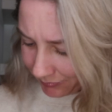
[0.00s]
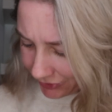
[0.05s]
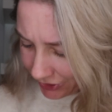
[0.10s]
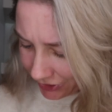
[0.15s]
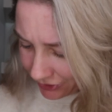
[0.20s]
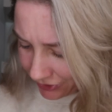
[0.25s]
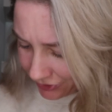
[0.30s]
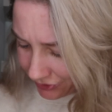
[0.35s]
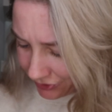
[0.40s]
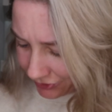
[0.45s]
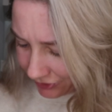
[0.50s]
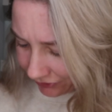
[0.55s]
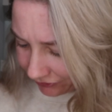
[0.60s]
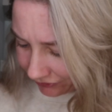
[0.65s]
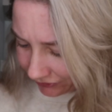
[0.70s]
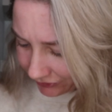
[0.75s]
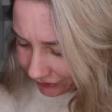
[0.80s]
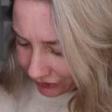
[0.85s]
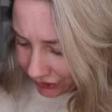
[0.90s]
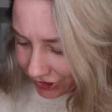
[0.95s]

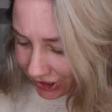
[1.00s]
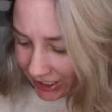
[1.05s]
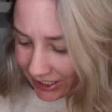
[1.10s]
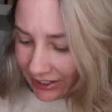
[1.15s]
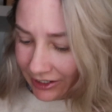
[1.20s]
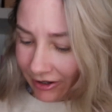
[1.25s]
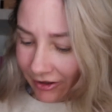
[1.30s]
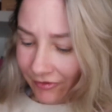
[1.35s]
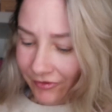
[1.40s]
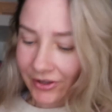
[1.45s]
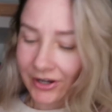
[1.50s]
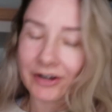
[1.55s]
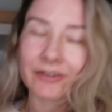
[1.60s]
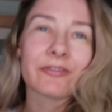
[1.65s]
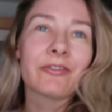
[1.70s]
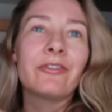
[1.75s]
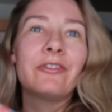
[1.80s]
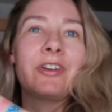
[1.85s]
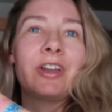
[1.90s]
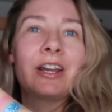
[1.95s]
beautiful shade on
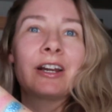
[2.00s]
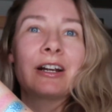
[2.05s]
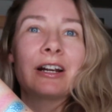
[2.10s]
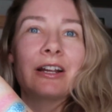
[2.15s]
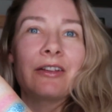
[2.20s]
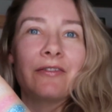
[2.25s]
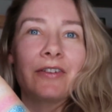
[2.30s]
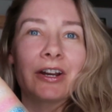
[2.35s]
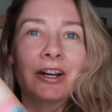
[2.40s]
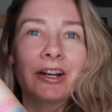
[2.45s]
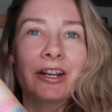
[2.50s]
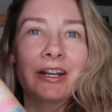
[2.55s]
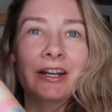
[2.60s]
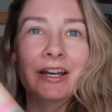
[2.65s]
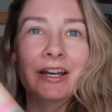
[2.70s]
there. Very, very